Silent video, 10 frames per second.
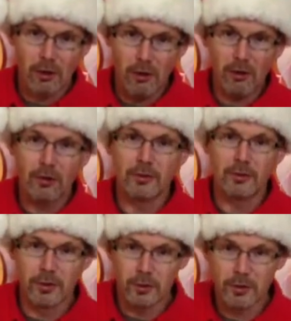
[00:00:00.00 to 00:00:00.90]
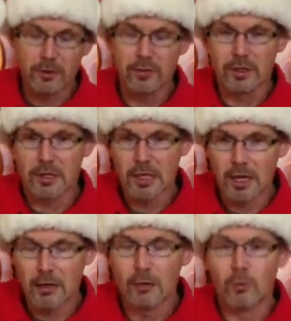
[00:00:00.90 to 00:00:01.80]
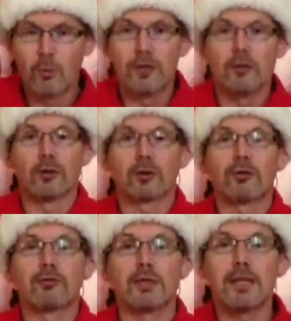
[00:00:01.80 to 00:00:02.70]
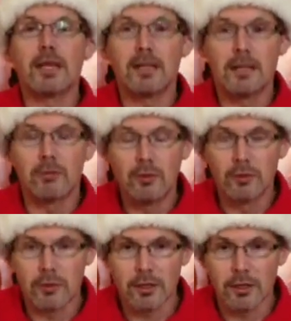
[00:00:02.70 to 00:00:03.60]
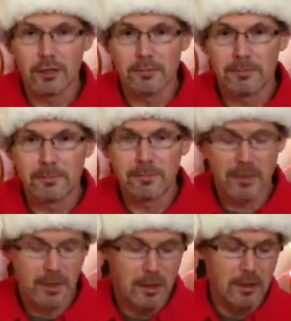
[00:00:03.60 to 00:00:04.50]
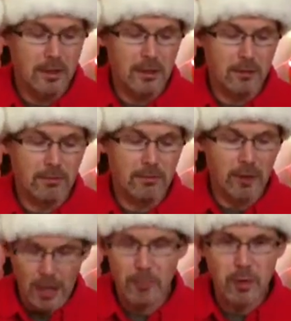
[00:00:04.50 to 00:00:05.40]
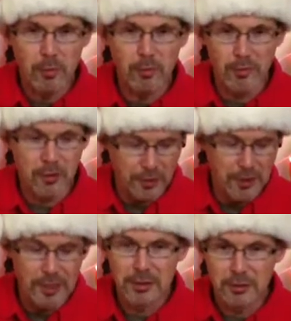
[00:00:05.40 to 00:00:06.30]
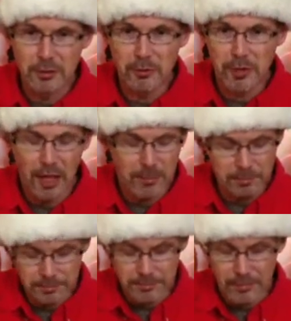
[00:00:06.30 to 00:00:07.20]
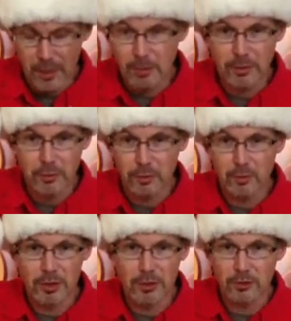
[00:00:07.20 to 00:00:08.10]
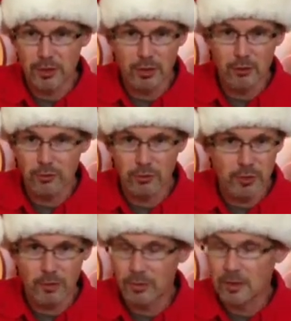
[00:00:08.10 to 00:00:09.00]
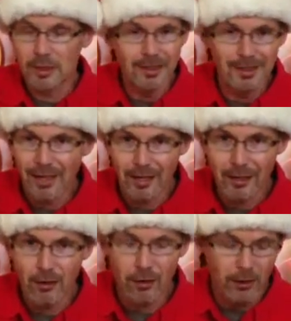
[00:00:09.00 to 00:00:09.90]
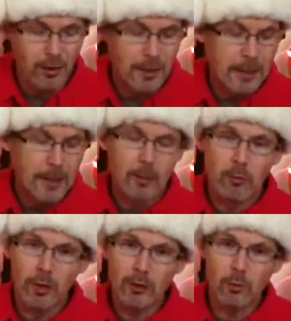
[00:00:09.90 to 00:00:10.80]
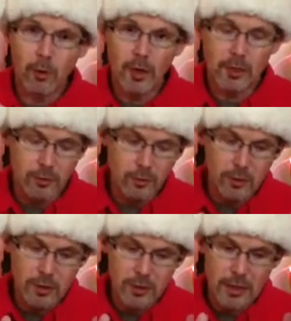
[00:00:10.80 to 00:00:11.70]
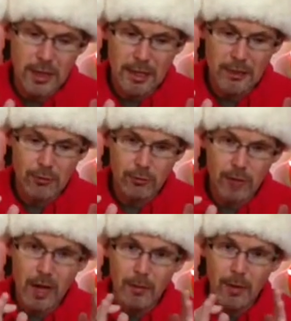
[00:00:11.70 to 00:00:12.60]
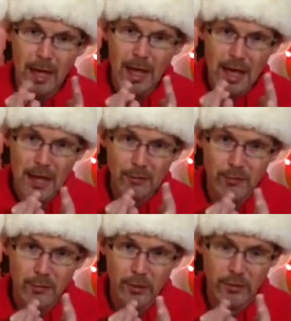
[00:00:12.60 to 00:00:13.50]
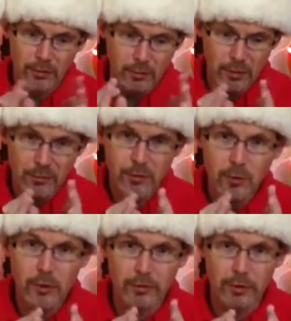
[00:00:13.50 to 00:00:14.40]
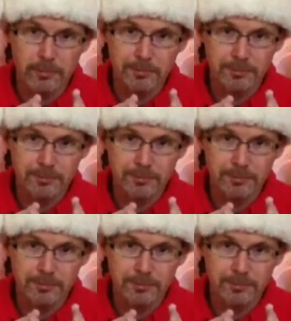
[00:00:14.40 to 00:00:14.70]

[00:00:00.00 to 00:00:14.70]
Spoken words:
all the notes of the scale when you're creating music. A lot of people feel they need to do that, maybe to impress their teacher or something. Not at all. What you want to do is grab a handful of them, a few of them,